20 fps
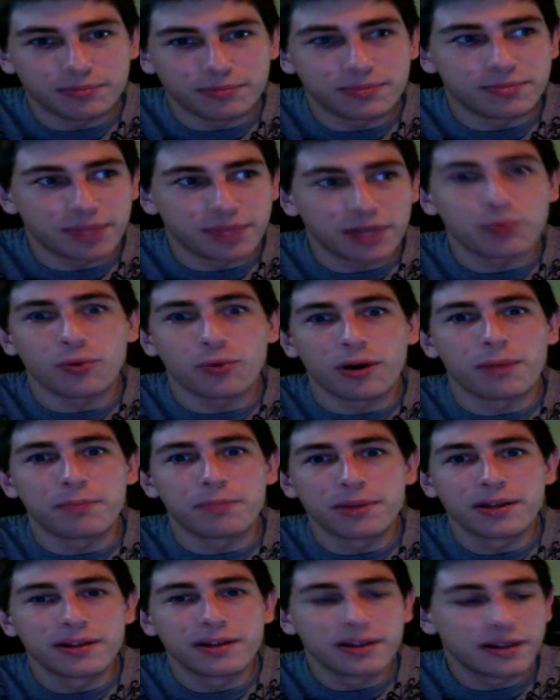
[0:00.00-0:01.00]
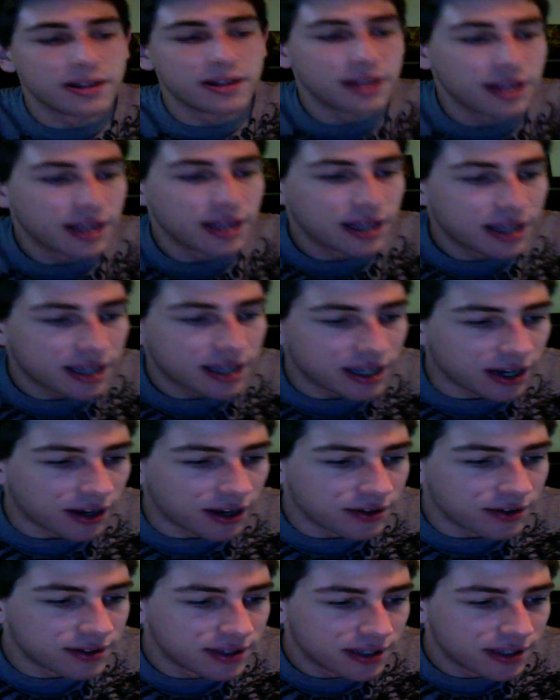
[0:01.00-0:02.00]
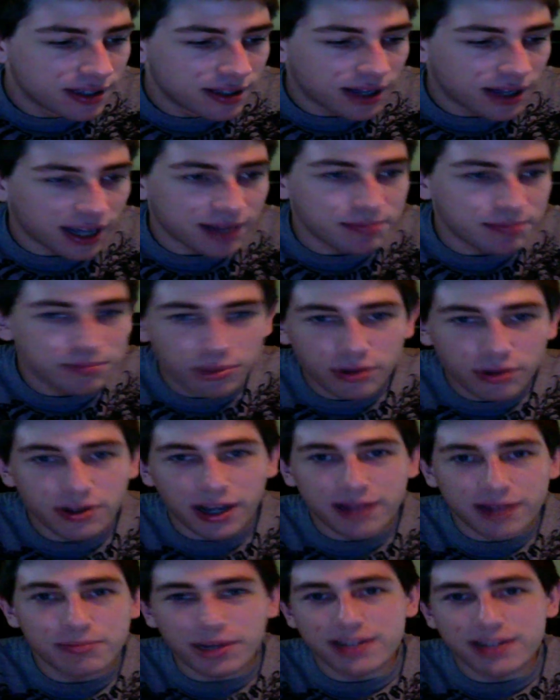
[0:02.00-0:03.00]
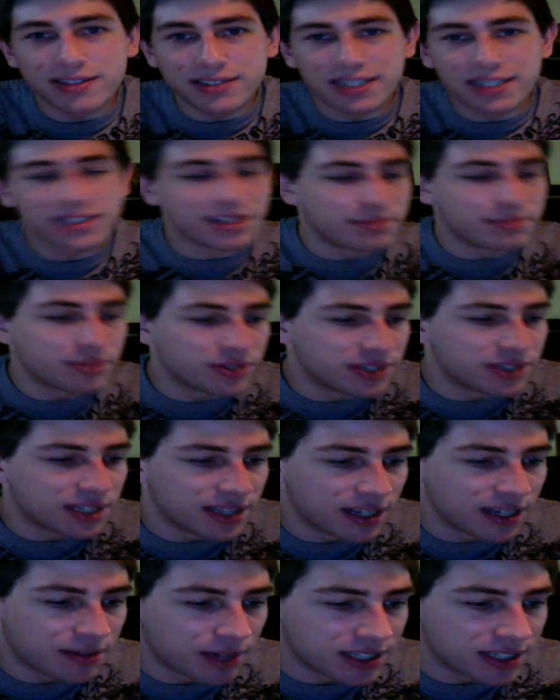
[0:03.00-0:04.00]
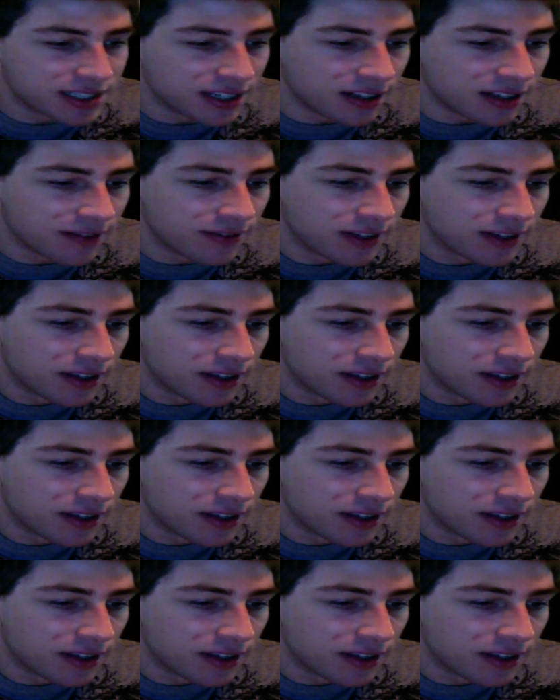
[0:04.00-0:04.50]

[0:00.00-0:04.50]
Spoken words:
Big whoop. You know, I can buy the disc and put it in there myself.